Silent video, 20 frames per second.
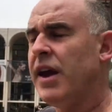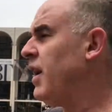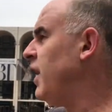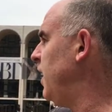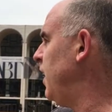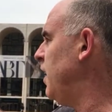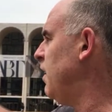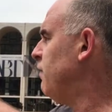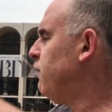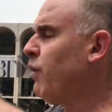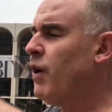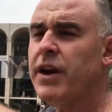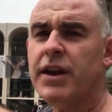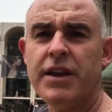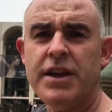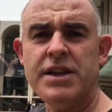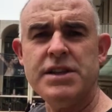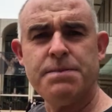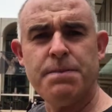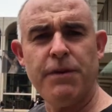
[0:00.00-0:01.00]
if one of
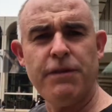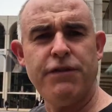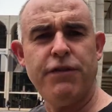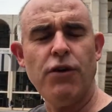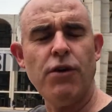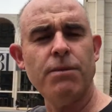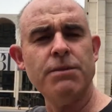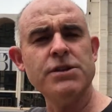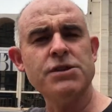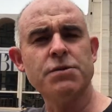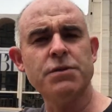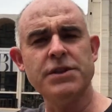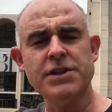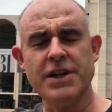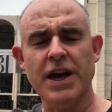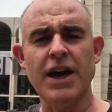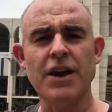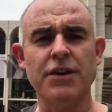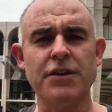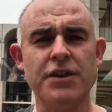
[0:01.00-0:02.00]
these performers was
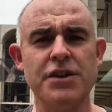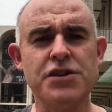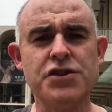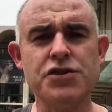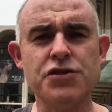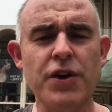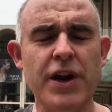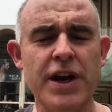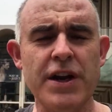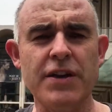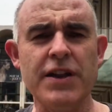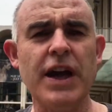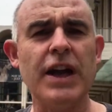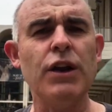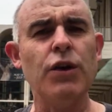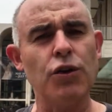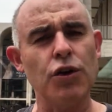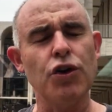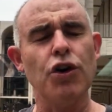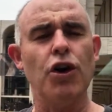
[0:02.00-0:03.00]
out on the street, they'd
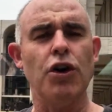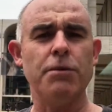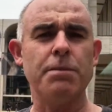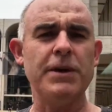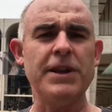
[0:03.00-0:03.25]
look good.